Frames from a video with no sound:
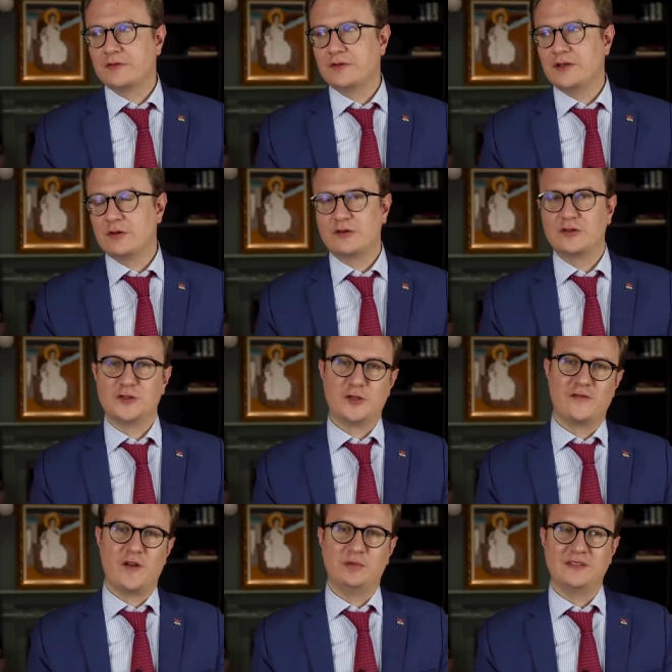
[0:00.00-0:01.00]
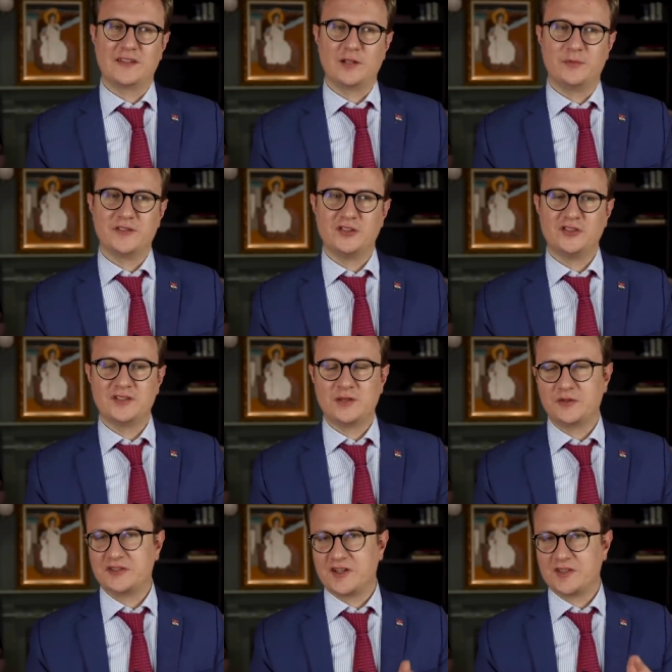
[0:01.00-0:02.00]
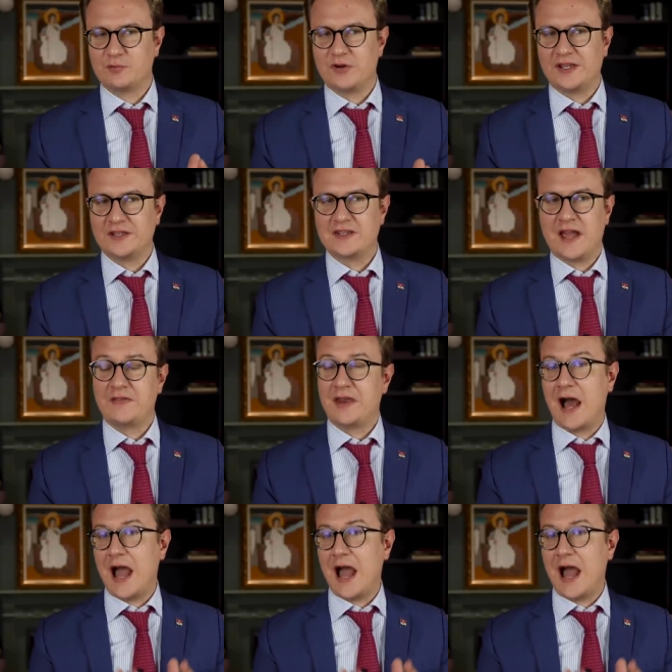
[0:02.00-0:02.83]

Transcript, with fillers: you know, conservative political positions that would say it's breaking down that